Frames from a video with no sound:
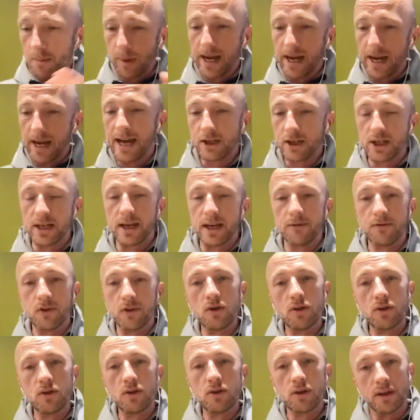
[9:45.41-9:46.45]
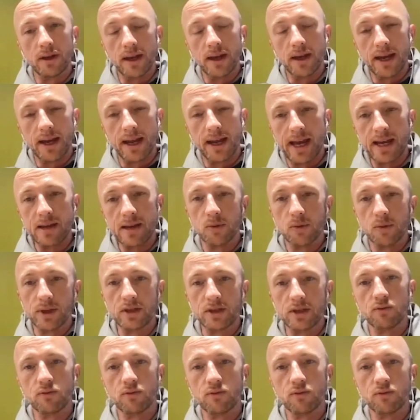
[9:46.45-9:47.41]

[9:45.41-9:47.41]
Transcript: but actually if you can enable this